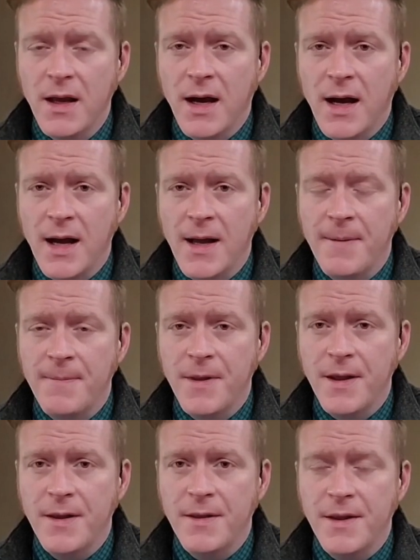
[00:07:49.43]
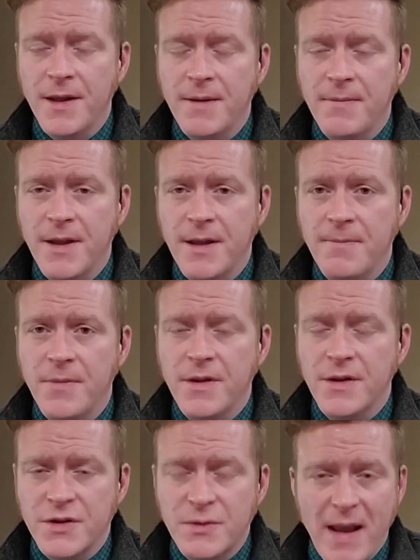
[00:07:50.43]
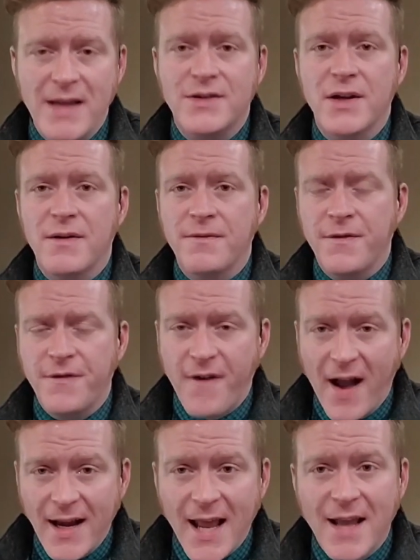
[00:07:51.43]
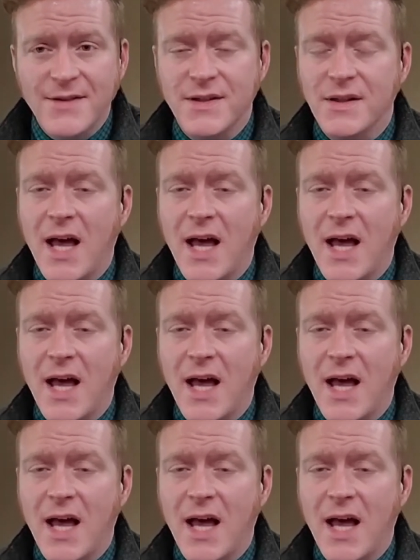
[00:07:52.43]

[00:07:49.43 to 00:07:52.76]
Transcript: um, the the the space of finance.